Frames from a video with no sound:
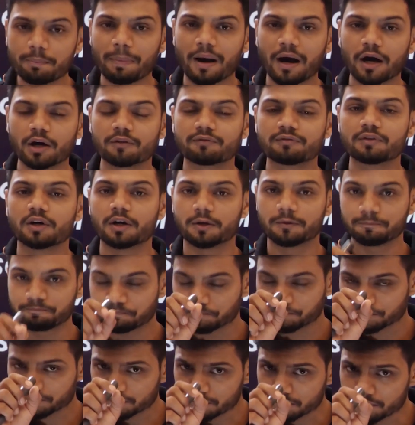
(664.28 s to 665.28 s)
part of the,
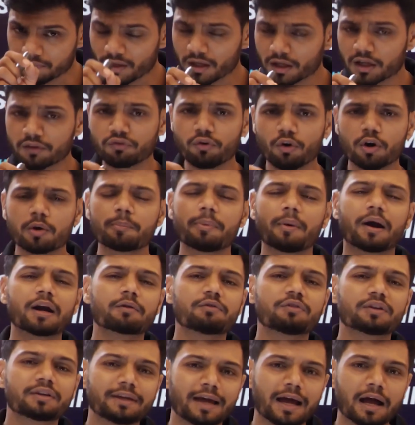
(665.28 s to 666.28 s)
if you want to be part of
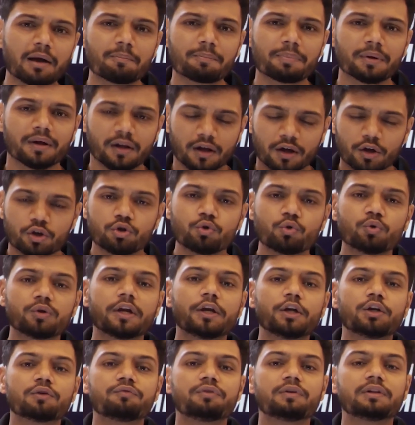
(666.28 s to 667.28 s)
the camp, you
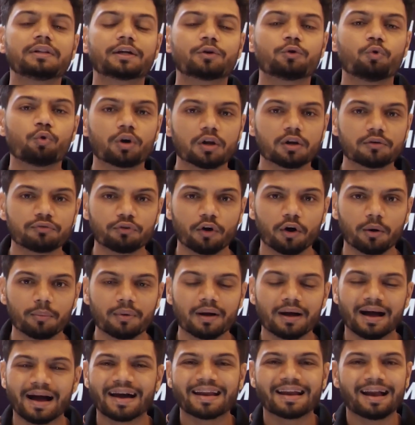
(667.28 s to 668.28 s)
need to fill the Google form.
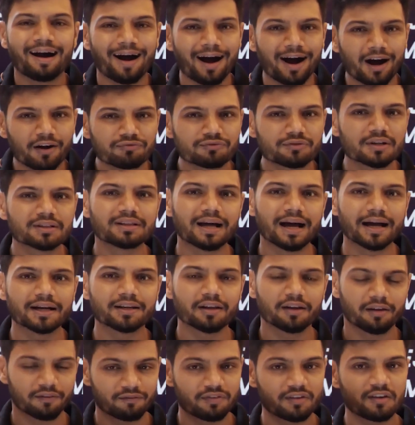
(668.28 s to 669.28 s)
And after that,
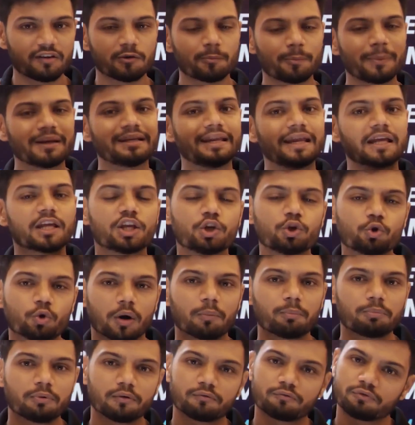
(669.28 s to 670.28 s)
we will be taking you
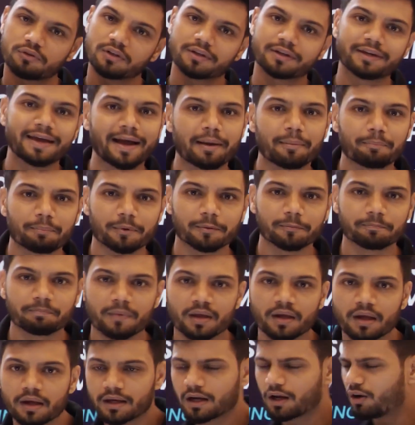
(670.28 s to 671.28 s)
up for the camp.
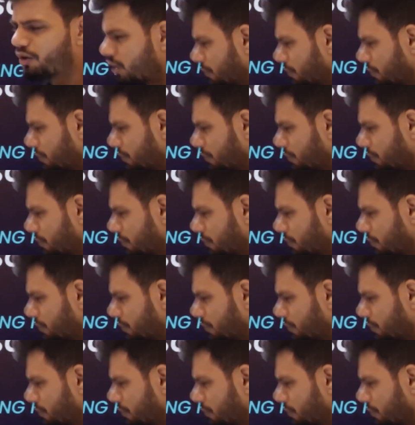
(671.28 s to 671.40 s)
Now,